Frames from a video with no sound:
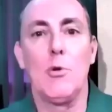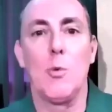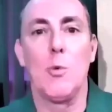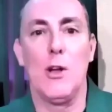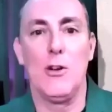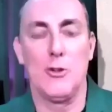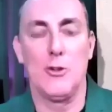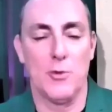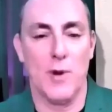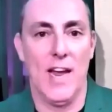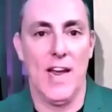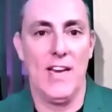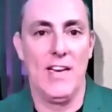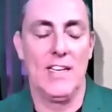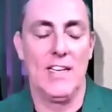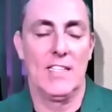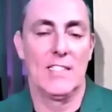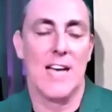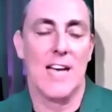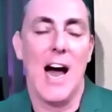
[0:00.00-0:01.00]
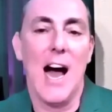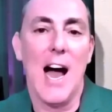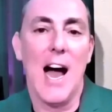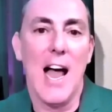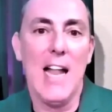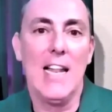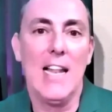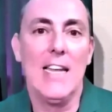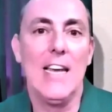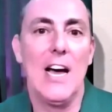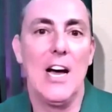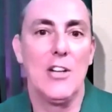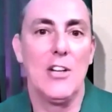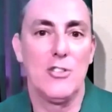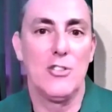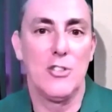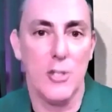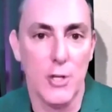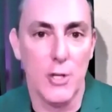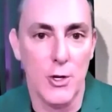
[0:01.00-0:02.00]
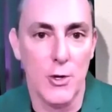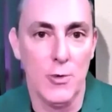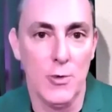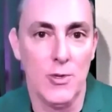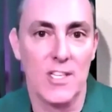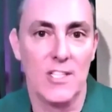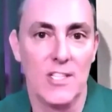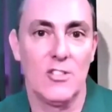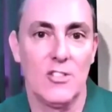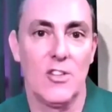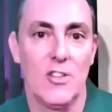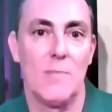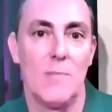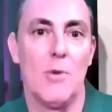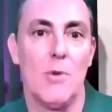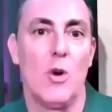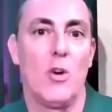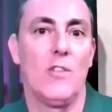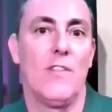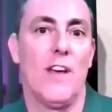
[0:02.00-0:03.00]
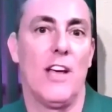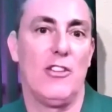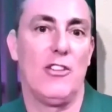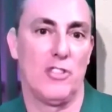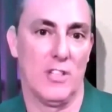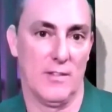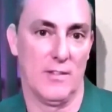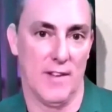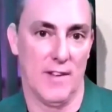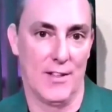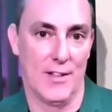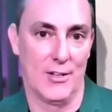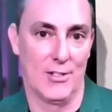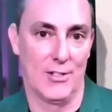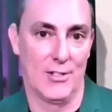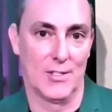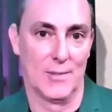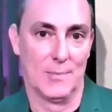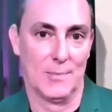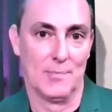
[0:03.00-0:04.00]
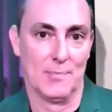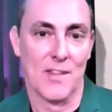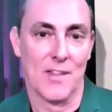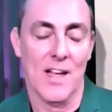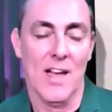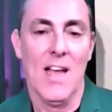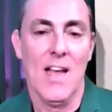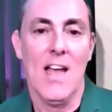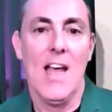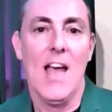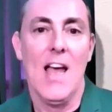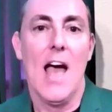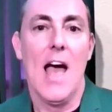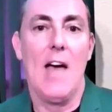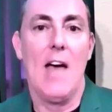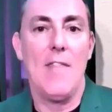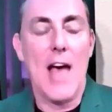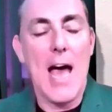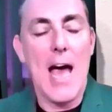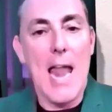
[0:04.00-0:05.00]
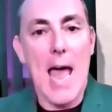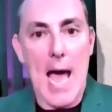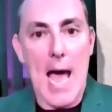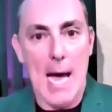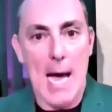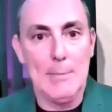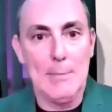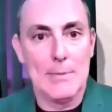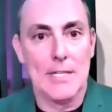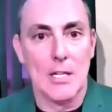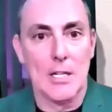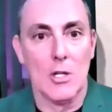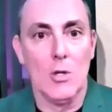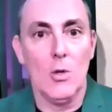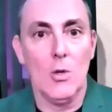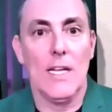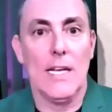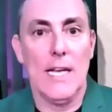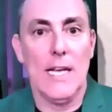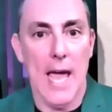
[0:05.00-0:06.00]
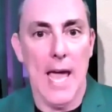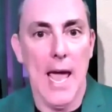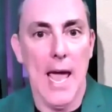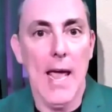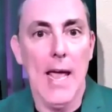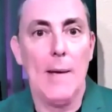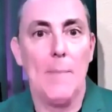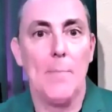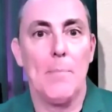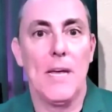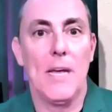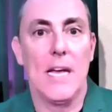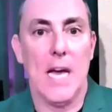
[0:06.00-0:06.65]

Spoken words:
one trait is highly attuned to the motivation of others. And that absolutely came